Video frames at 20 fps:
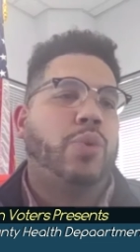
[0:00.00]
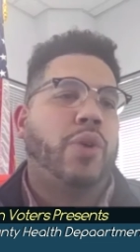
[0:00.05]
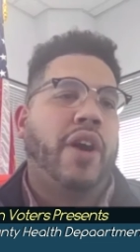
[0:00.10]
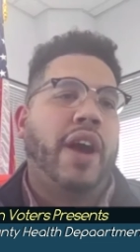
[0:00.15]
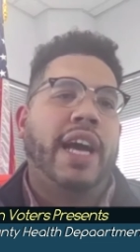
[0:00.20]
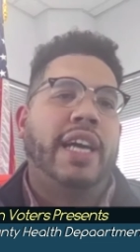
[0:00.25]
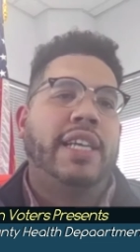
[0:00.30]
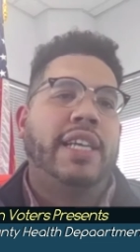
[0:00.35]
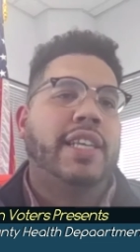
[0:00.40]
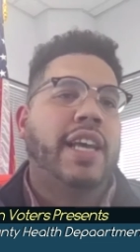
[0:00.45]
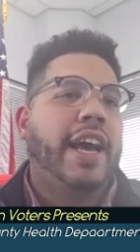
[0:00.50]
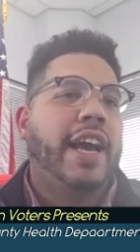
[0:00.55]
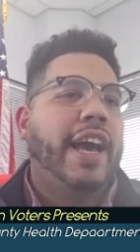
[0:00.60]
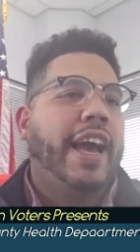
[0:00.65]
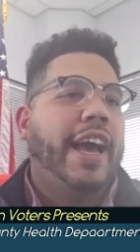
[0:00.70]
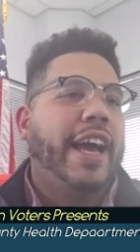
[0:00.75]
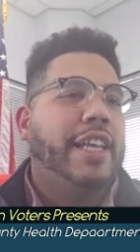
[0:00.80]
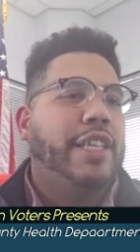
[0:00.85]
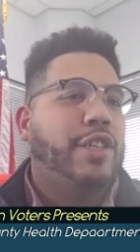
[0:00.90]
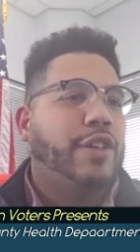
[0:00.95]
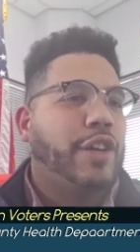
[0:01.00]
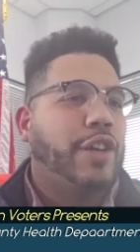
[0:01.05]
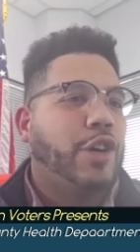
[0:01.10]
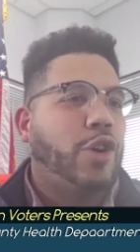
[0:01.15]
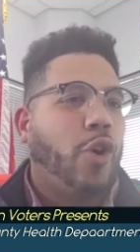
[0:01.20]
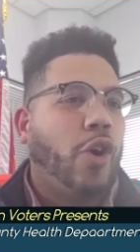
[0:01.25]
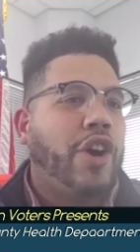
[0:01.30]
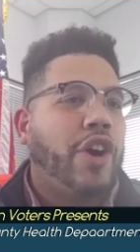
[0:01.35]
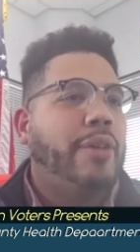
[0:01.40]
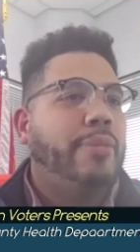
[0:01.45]
Whereas it's
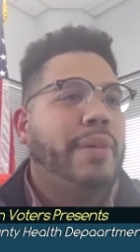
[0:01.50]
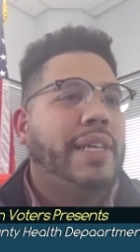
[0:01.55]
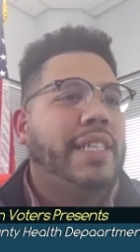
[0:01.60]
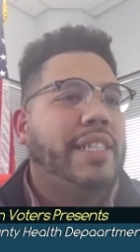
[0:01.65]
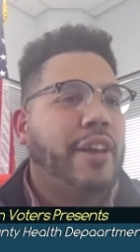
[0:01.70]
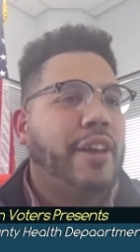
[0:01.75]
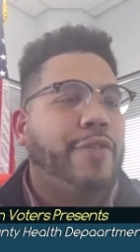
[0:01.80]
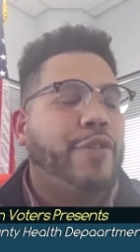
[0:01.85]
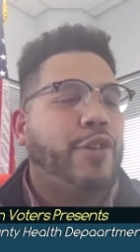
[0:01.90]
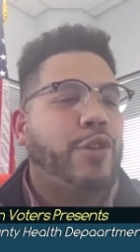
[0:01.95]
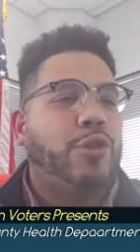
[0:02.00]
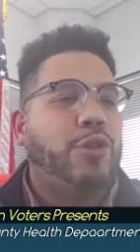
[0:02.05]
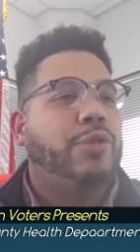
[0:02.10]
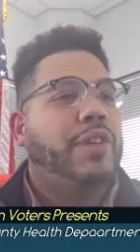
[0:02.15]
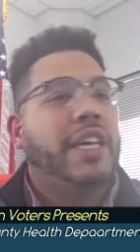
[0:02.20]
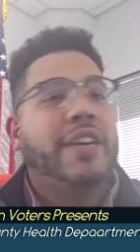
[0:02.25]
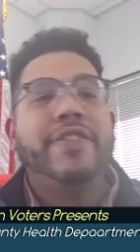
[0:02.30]
incredibly difficult,